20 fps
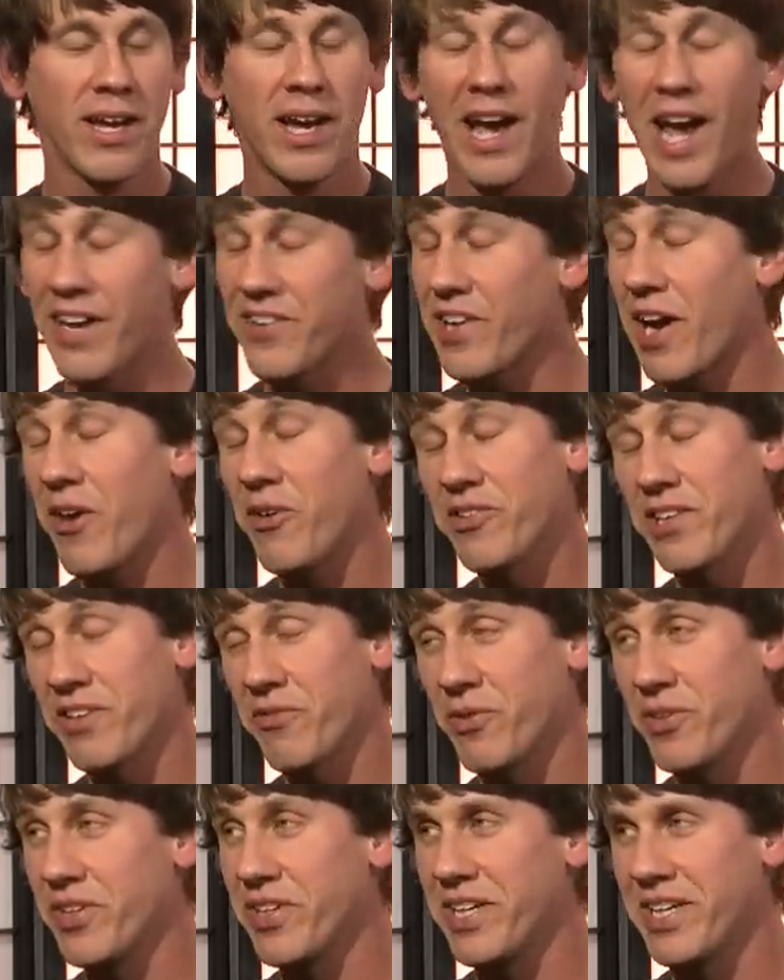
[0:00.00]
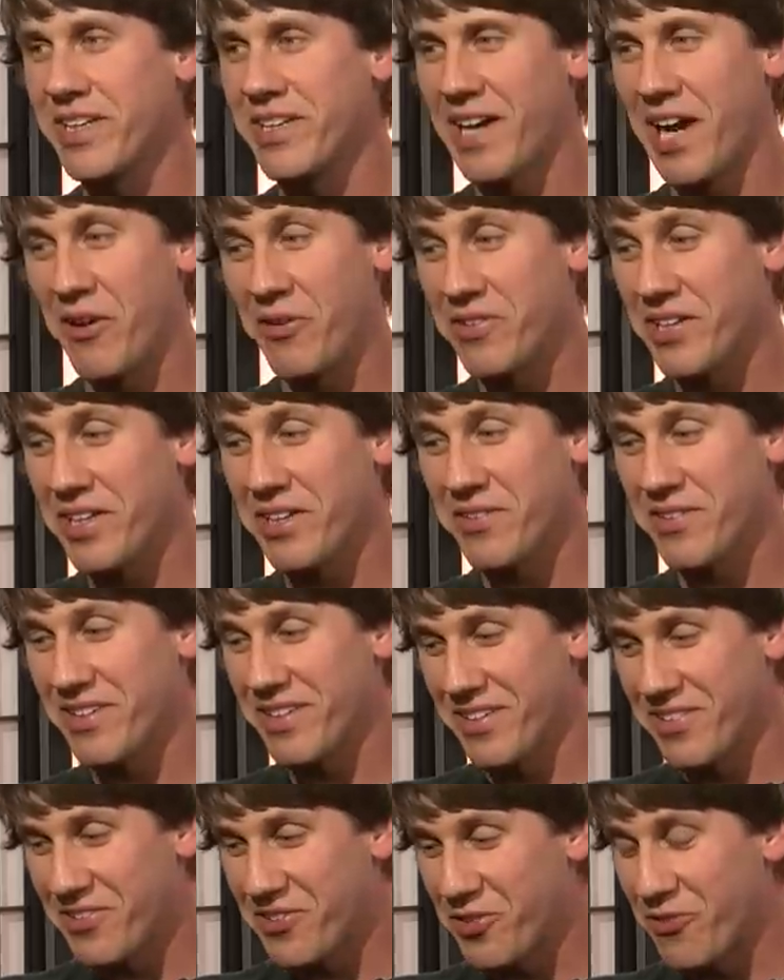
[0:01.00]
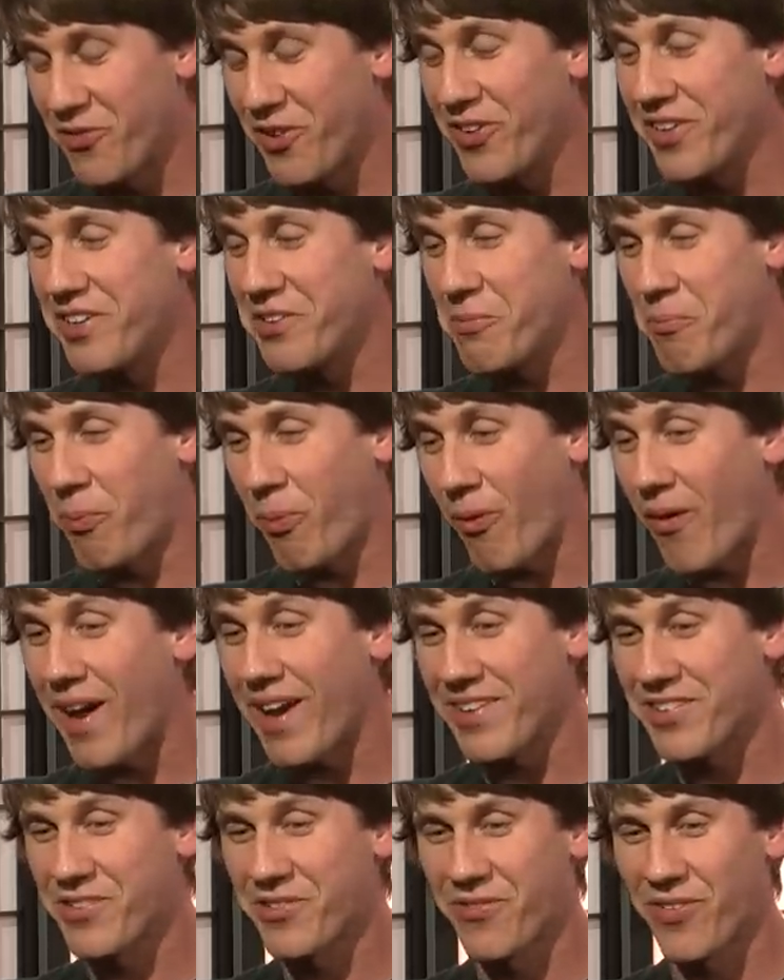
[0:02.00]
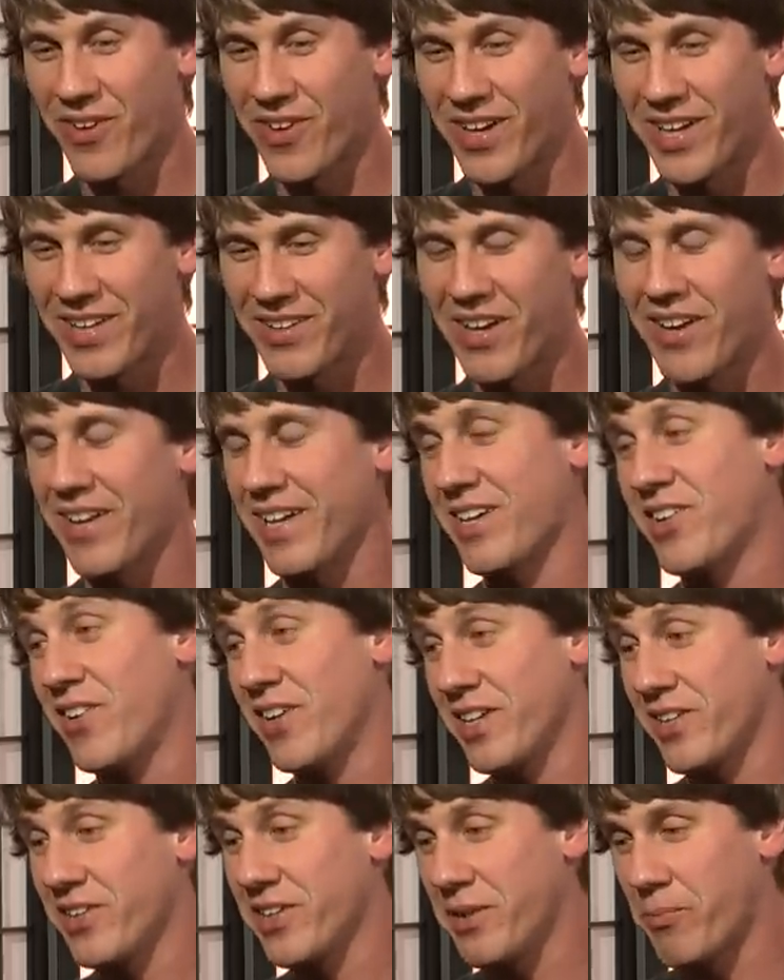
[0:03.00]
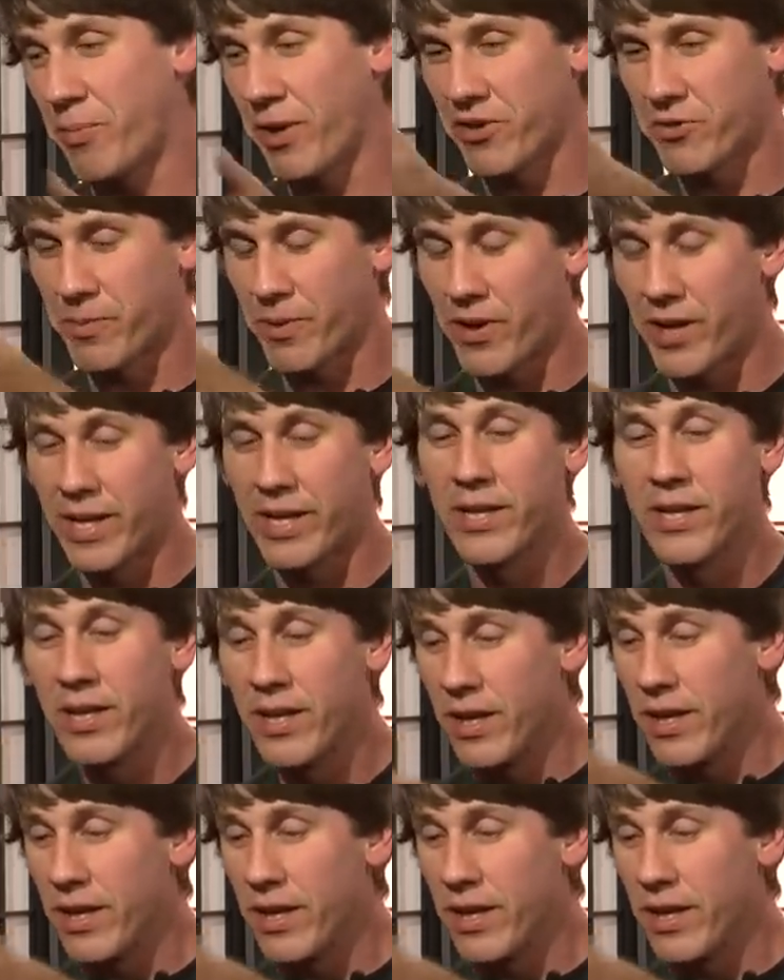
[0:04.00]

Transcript: Actually, I was like really, I was like severely depressed for like not like clinically depressed, but like